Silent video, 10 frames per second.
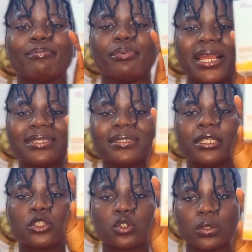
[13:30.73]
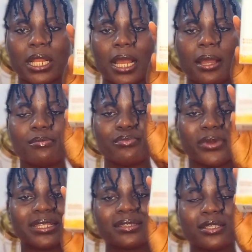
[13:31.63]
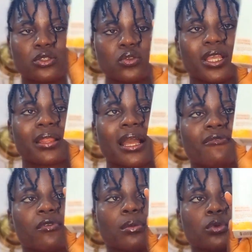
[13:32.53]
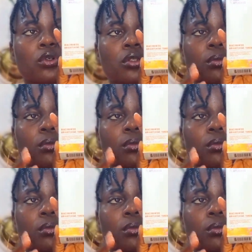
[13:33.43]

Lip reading: brightening tuna from Good